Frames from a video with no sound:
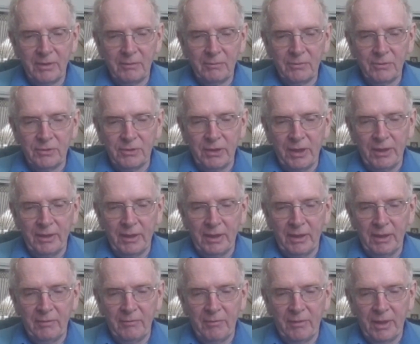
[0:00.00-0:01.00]
was
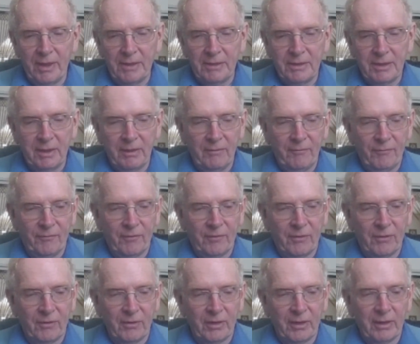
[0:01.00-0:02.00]
gently rising and
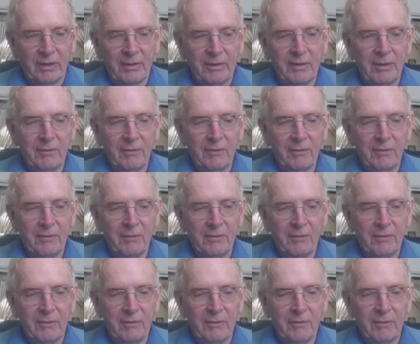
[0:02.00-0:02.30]
falling,